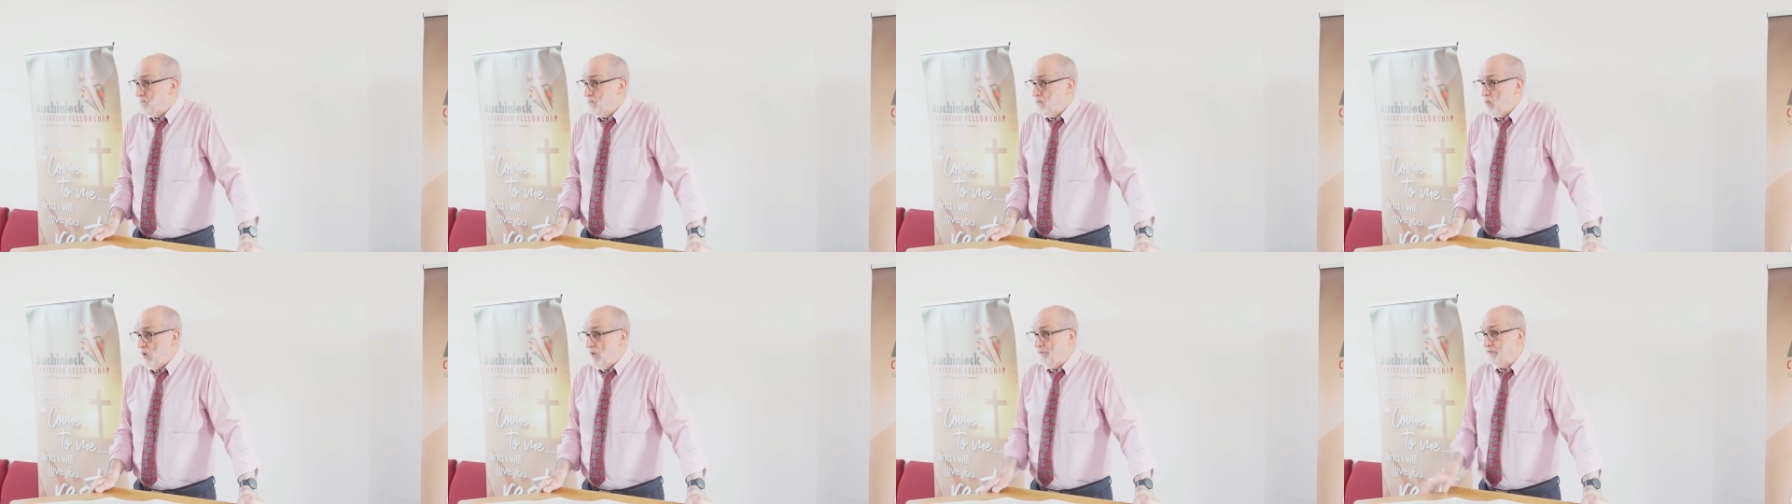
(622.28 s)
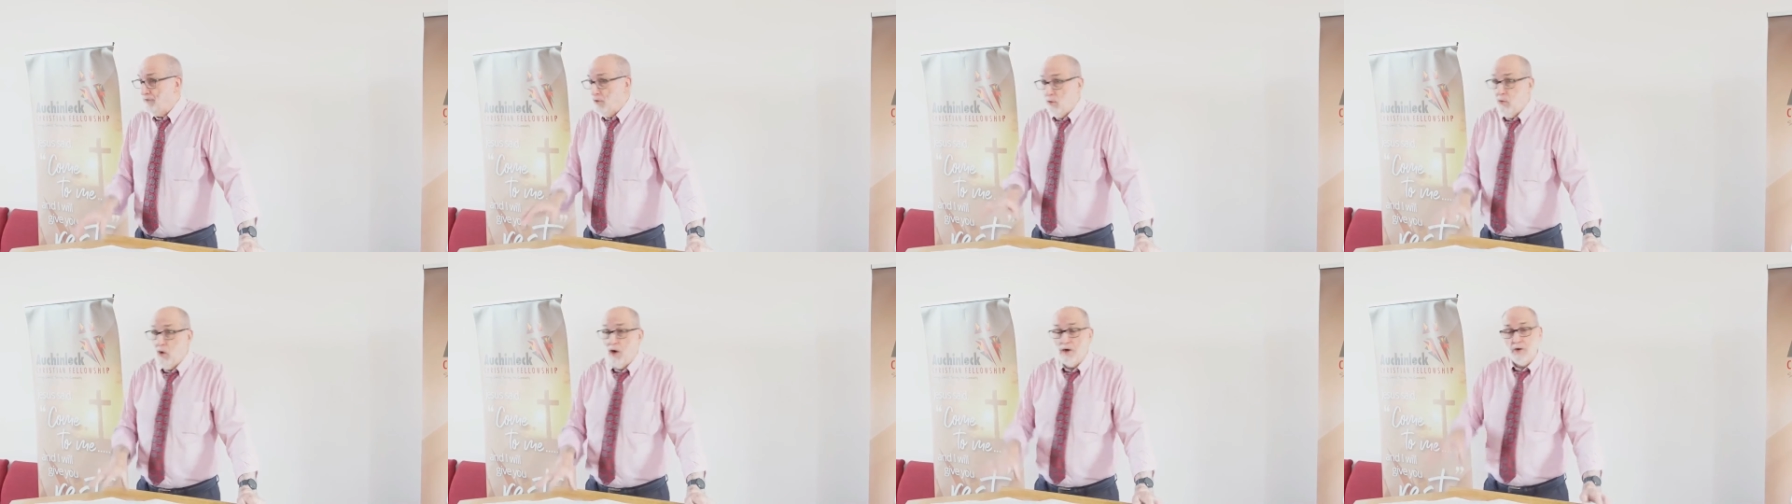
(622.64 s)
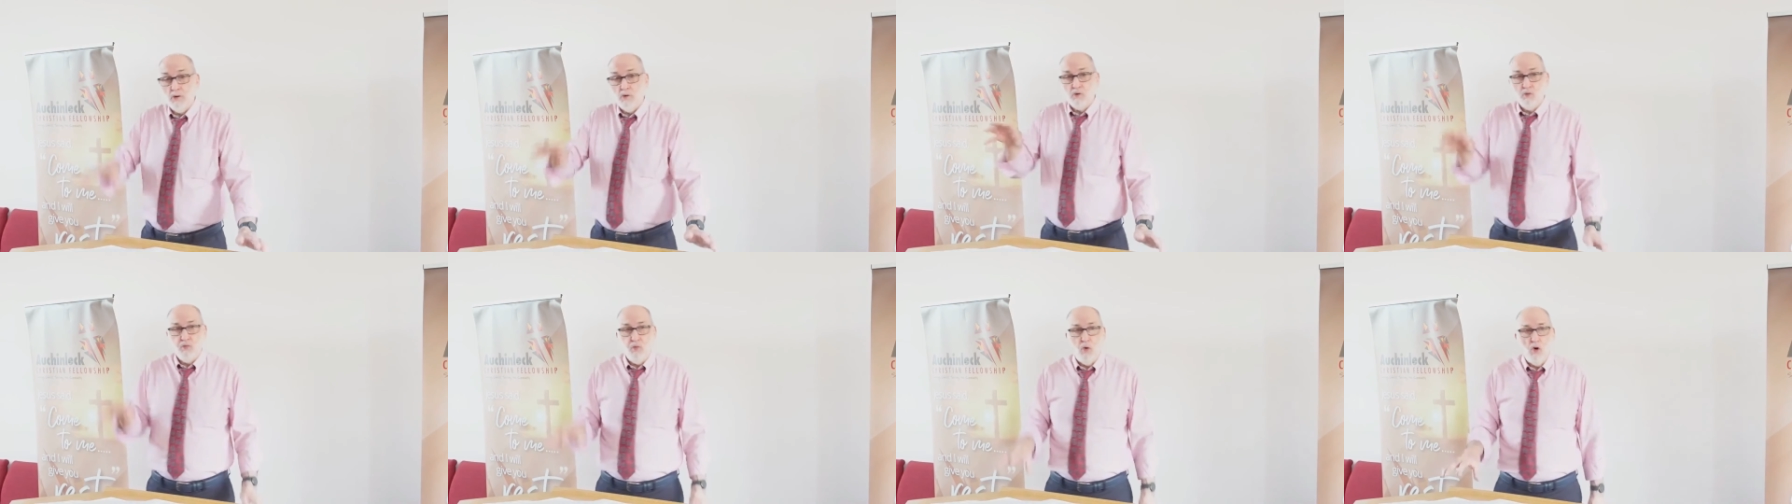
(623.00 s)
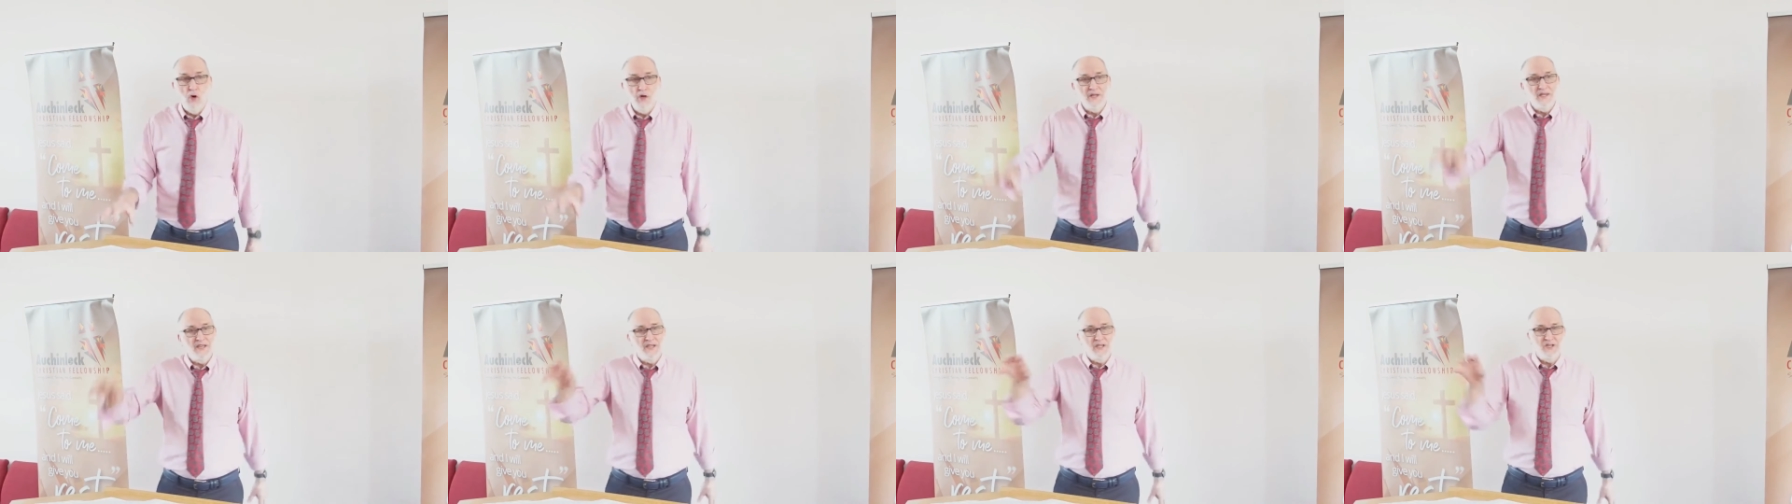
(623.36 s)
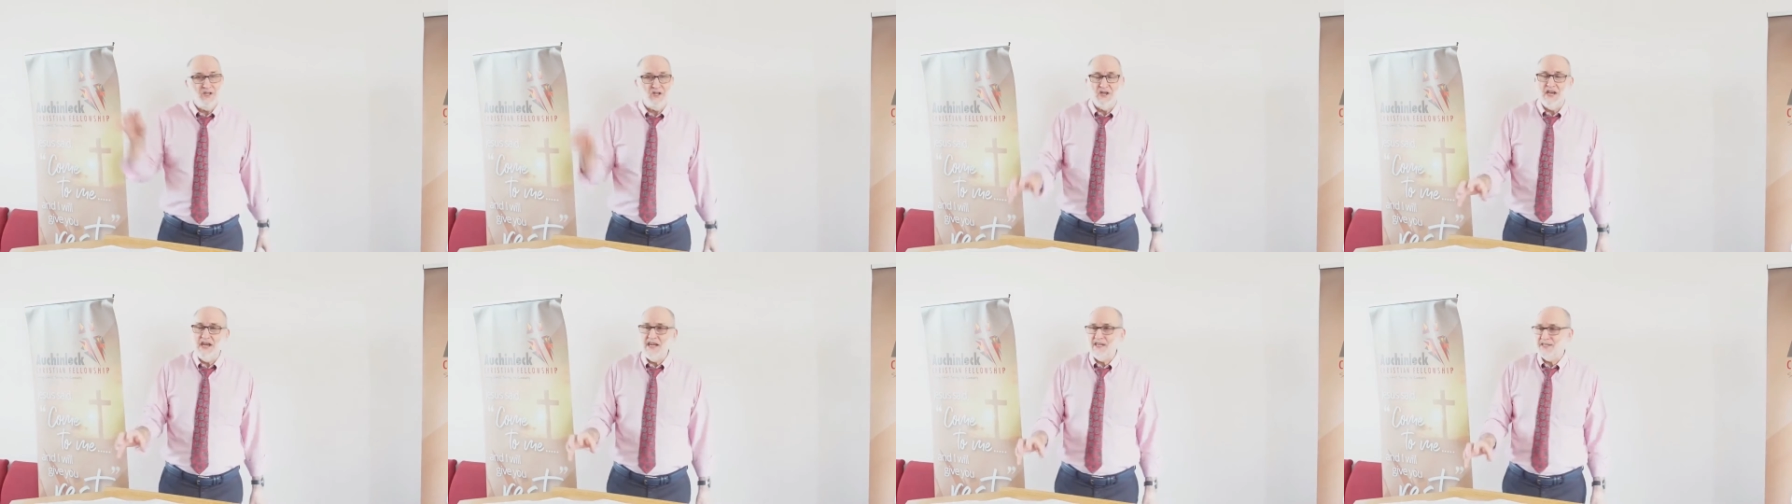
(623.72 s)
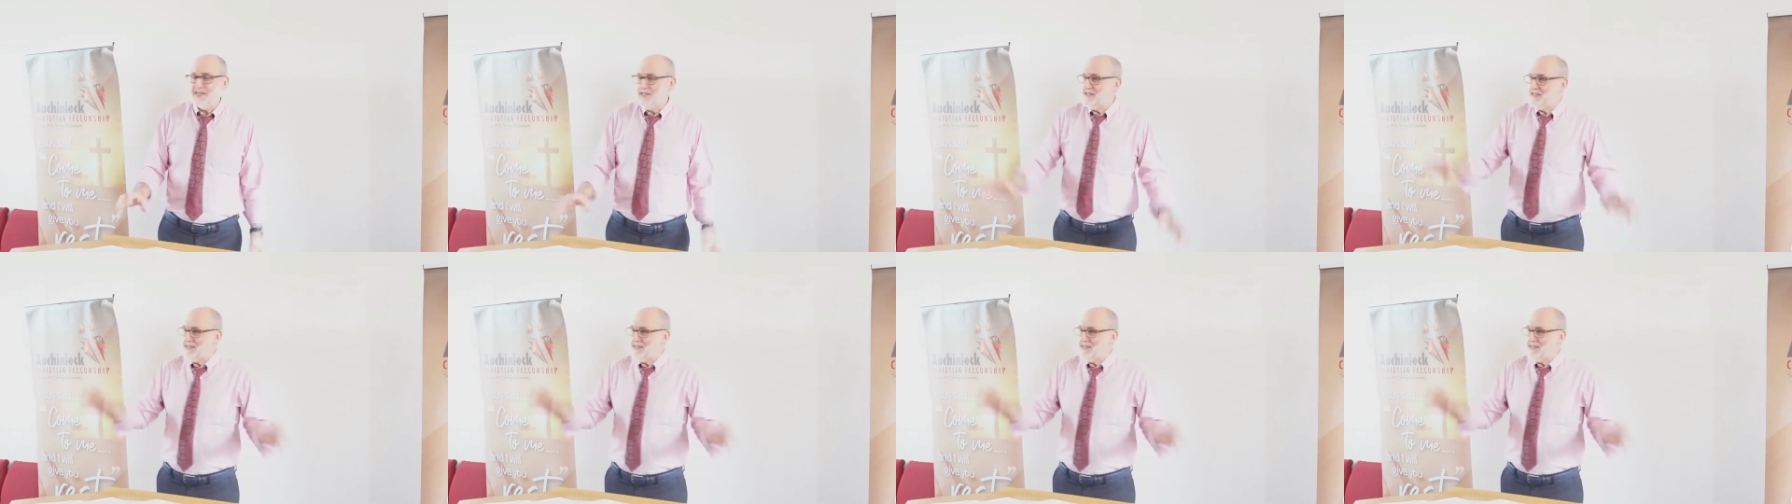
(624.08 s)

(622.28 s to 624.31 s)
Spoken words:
If the world wanted Jesus,